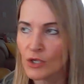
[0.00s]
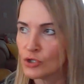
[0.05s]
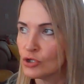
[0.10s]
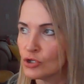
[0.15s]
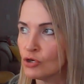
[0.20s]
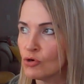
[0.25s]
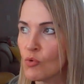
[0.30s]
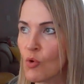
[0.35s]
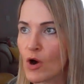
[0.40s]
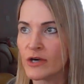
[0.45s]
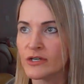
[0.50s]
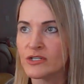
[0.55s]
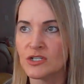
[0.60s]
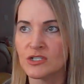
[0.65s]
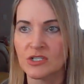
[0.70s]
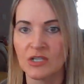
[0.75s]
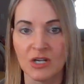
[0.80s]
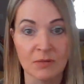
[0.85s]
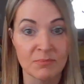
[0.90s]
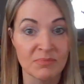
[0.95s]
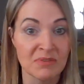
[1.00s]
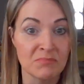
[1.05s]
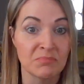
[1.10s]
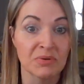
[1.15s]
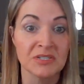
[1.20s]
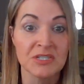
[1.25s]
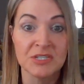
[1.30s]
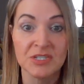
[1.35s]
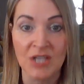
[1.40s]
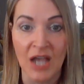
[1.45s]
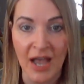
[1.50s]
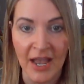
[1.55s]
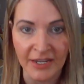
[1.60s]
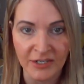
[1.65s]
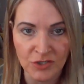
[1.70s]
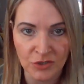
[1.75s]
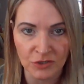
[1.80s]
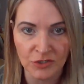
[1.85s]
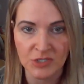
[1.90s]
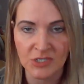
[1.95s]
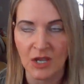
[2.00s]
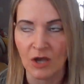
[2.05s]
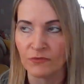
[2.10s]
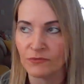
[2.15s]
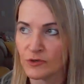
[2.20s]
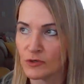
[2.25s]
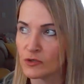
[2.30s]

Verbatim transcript: You are just going to be beside yourself.